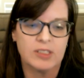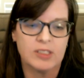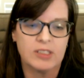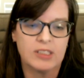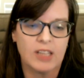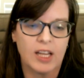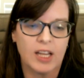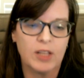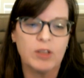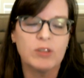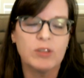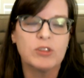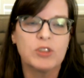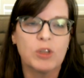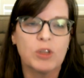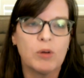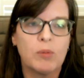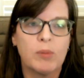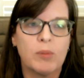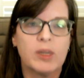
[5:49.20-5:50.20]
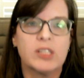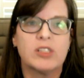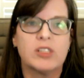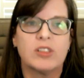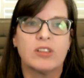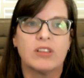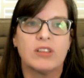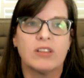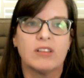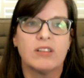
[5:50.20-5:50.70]
I learned so much
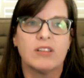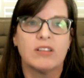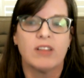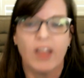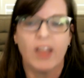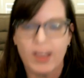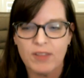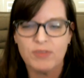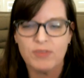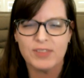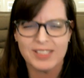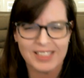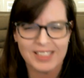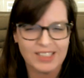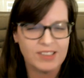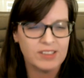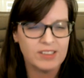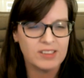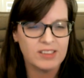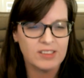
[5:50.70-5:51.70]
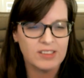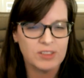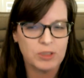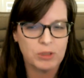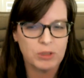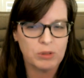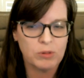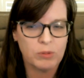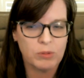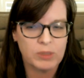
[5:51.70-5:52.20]
life skills
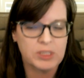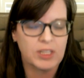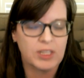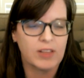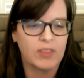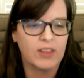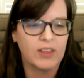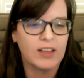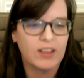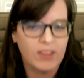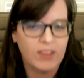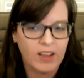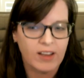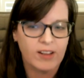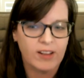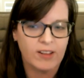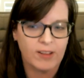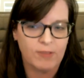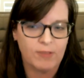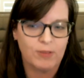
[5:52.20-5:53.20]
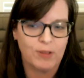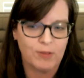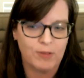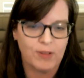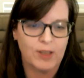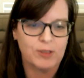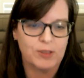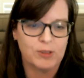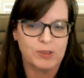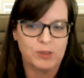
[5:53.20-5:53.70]
too, which I think a lot of the
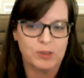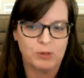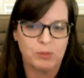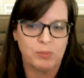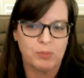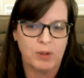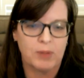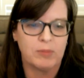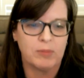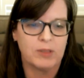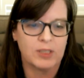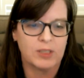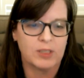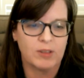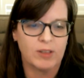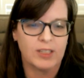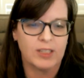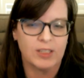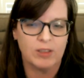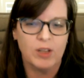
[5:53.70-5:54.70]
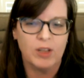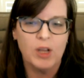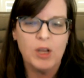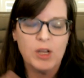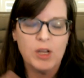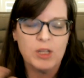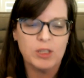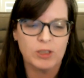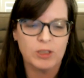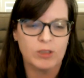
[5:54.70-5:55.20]
veterans would probably agree.
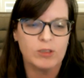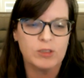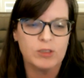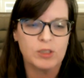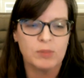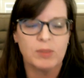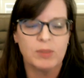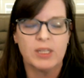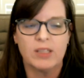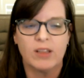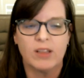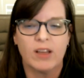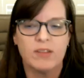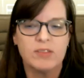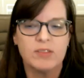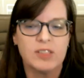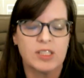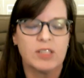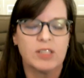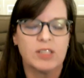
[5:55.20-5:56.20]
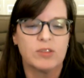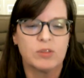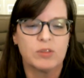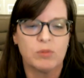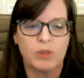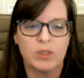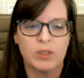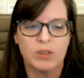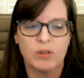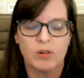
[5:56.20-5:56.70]
You learn so many life skills
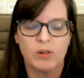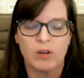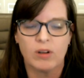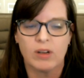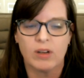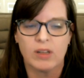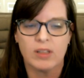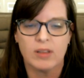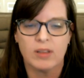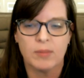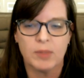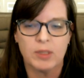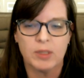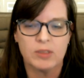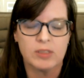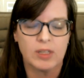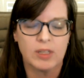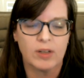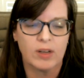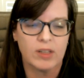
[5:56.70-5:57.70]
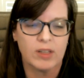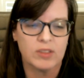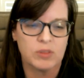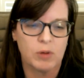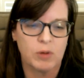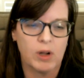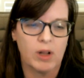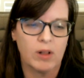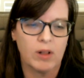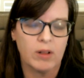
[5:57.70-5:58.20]
when you are in the military as
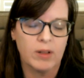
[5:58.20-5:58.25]
well.